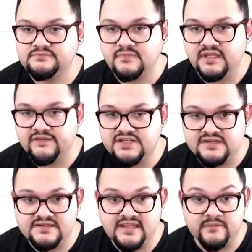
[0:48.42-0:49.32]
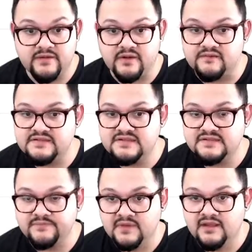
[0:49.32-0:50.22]
I've changed that in my preferences.
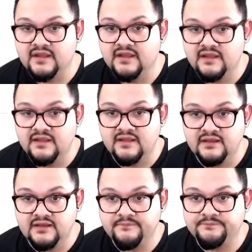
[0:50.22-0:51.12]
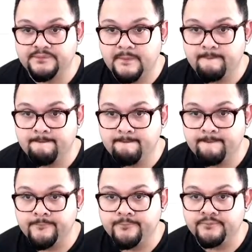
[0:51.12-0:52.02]

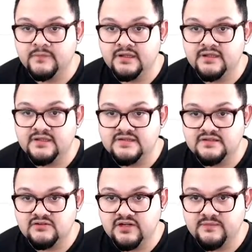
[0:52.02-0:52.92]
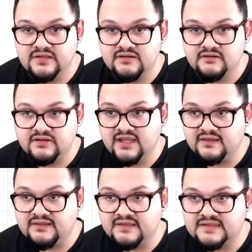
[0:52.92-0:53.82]
So I'm here looking
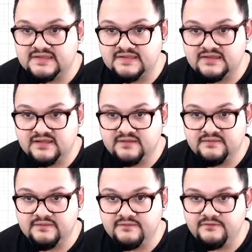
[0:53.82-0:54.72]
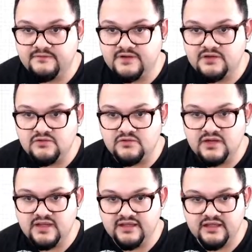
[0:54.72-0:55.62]
at this view,
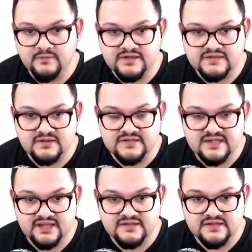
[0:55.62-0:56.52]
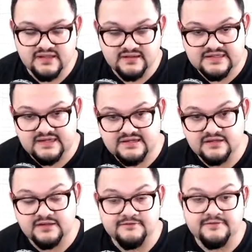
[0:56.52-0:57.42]
and I'm going to start a sketch, and this sketch is
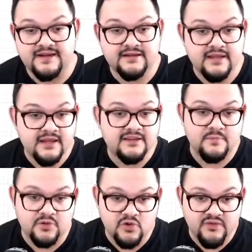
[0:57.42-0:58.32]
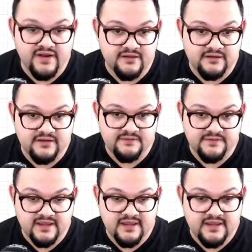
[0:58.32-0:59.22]
going to define the profile
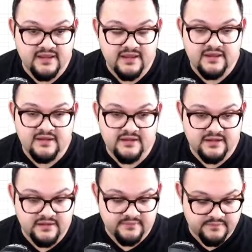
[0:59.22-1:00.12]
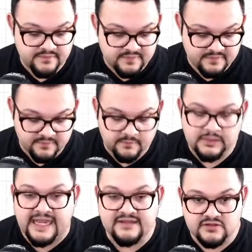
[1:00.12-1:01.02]
of a
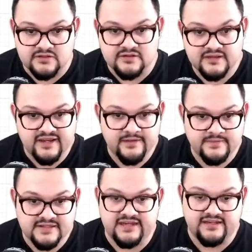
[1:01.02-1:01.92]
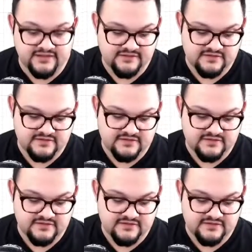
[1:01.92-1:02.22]
planter that I am designing.